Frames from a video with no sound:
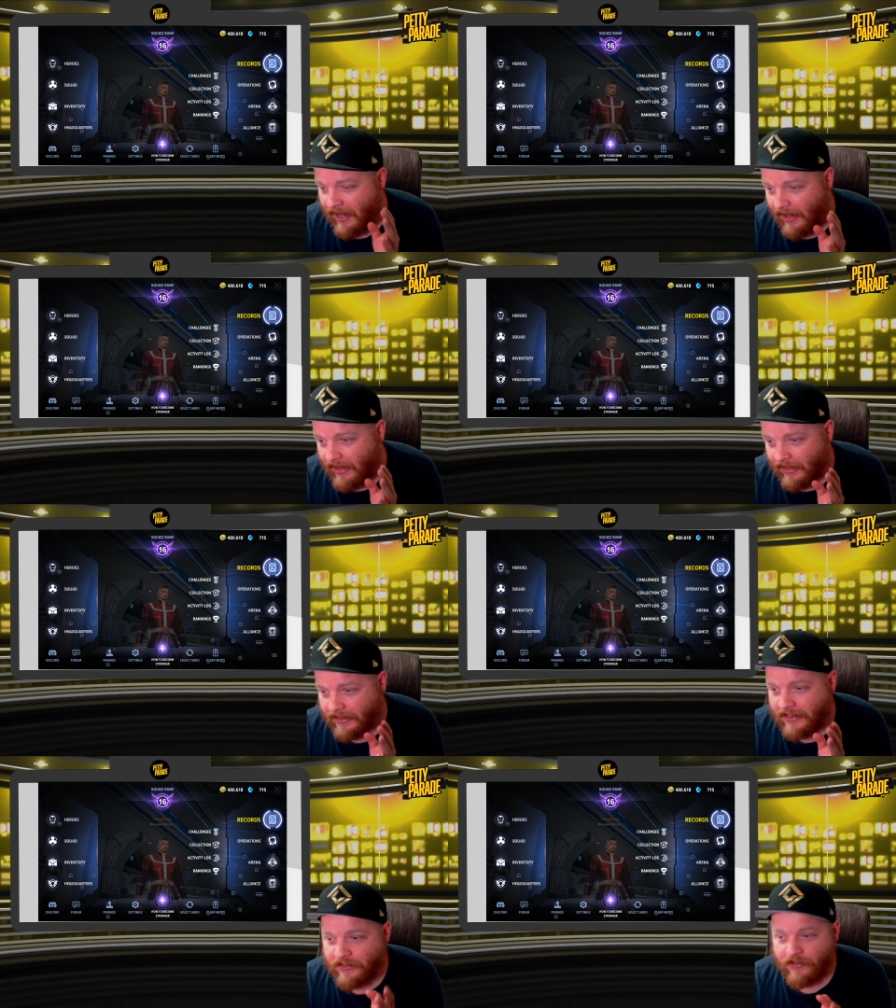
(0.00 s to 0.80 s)

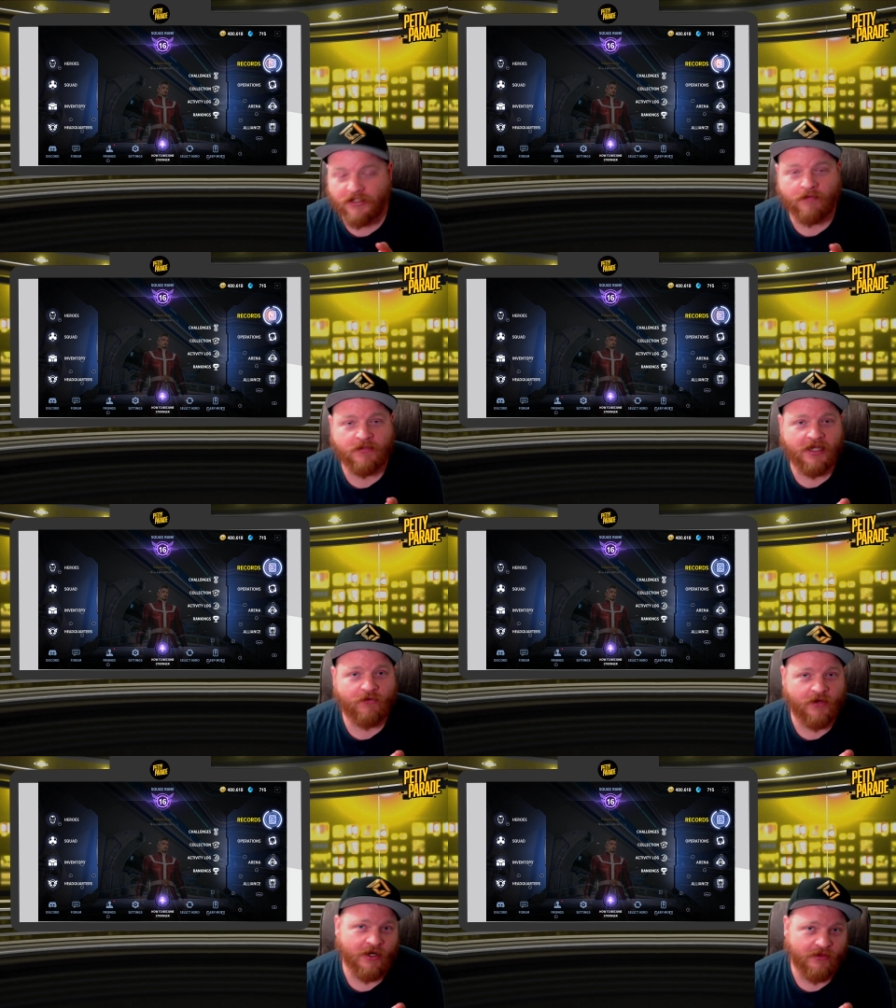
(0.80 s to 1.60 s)
because there's some
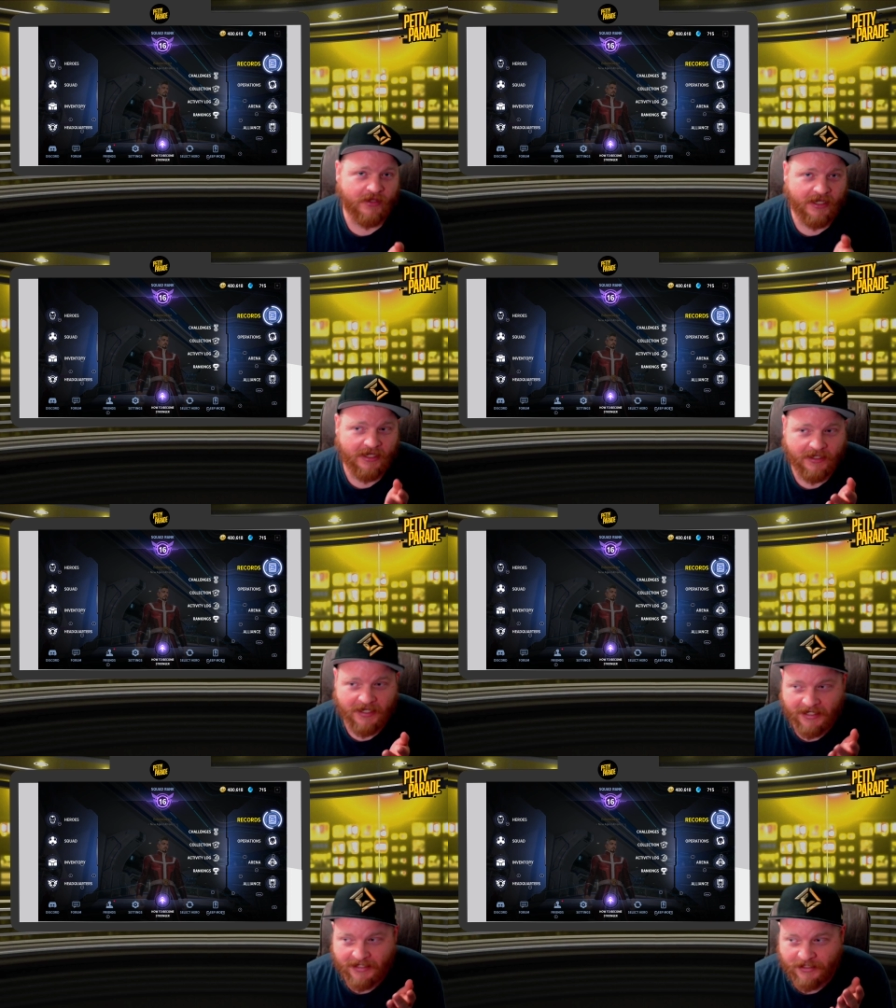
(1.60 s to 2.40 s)
stuff here that
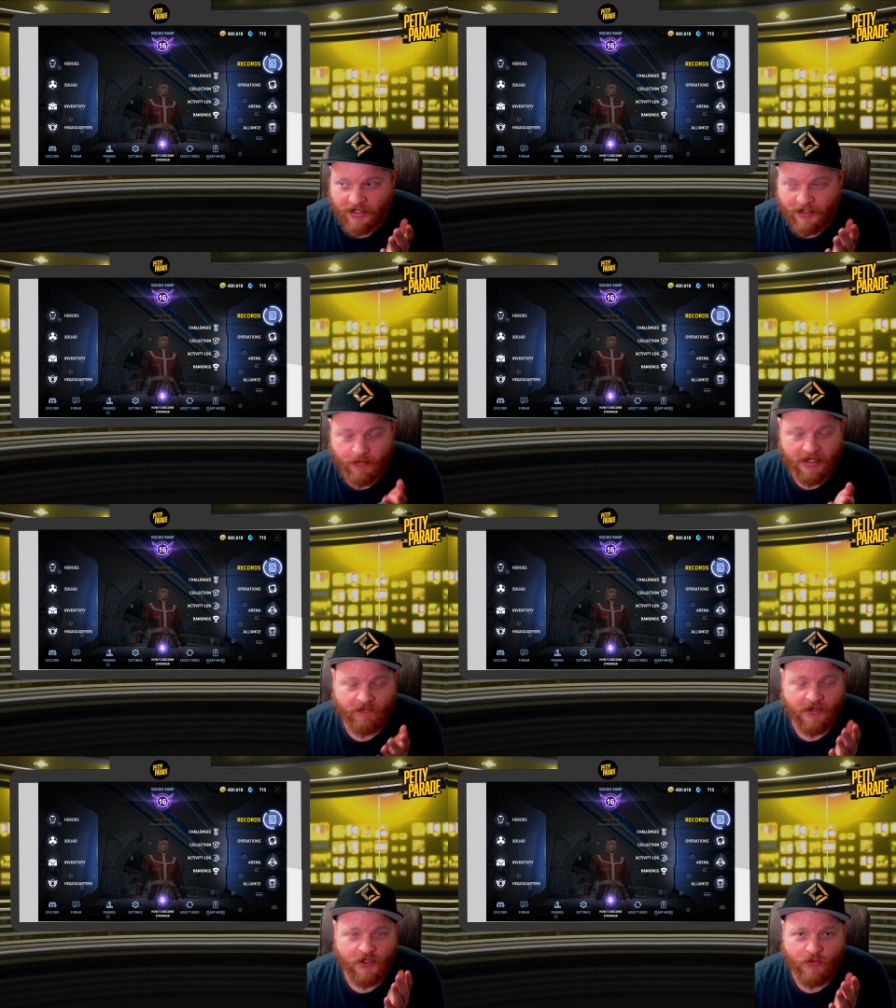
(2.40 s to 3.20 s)
is going to
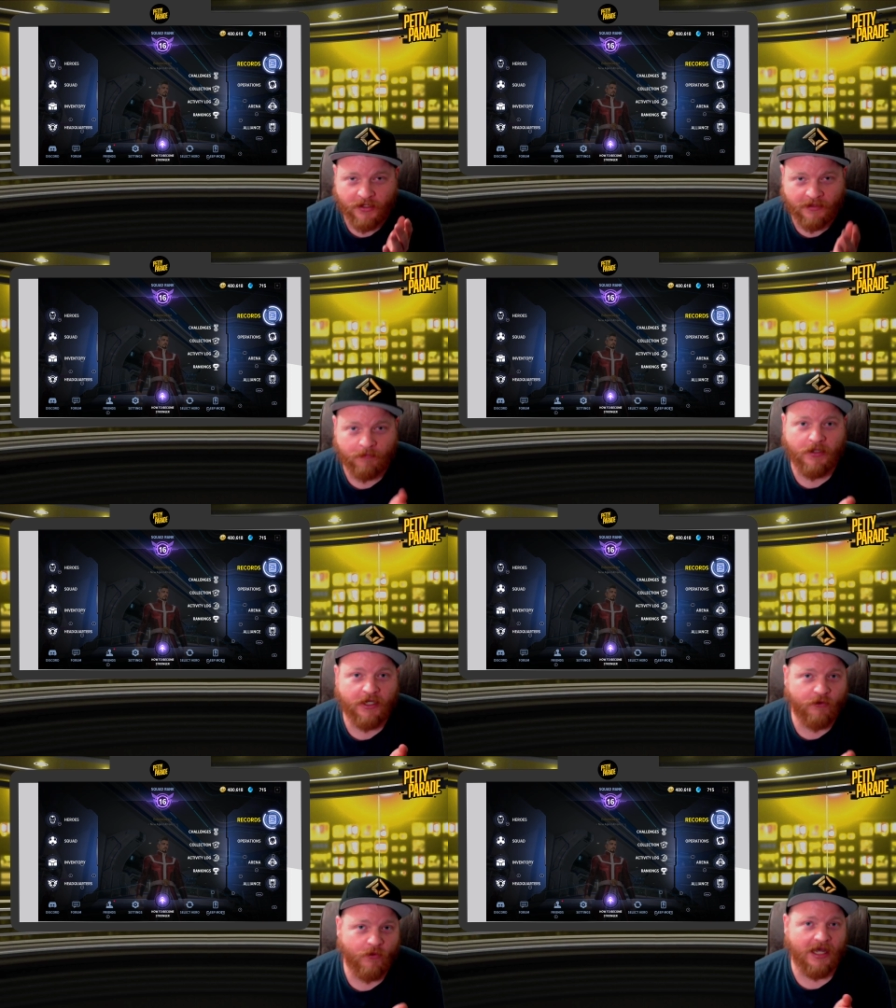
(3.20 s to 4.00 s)
benefit you in a
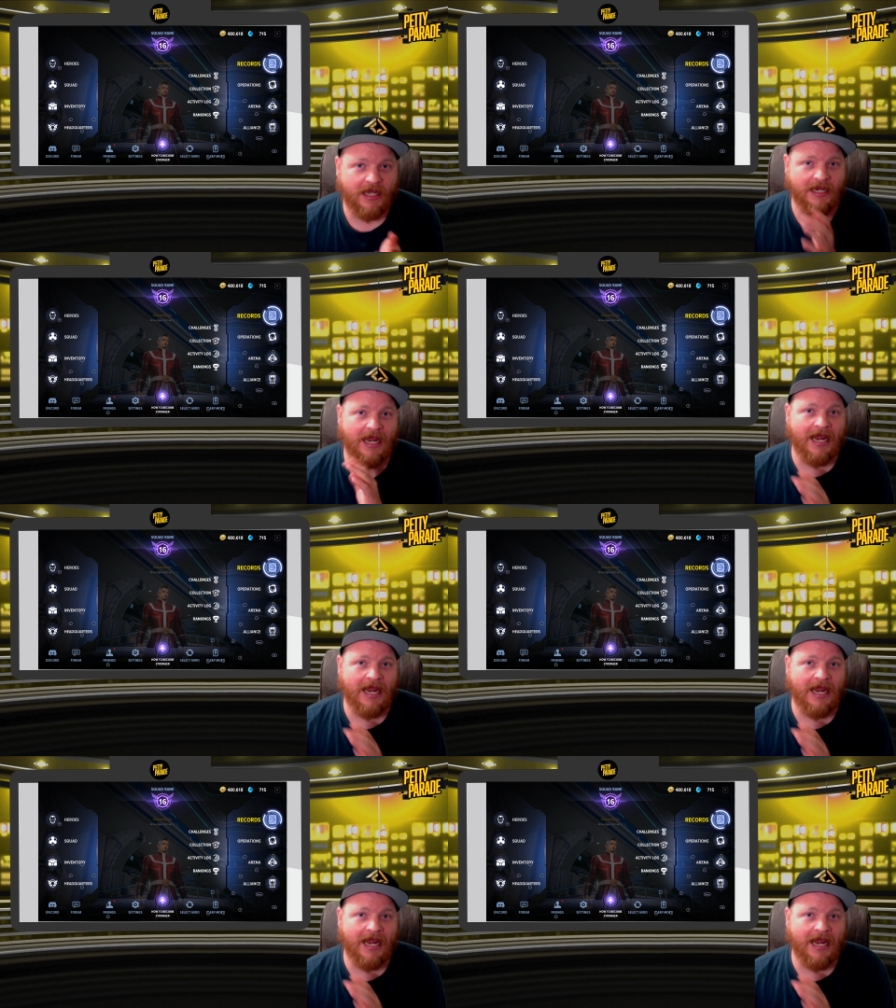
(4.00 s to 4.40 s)
big way.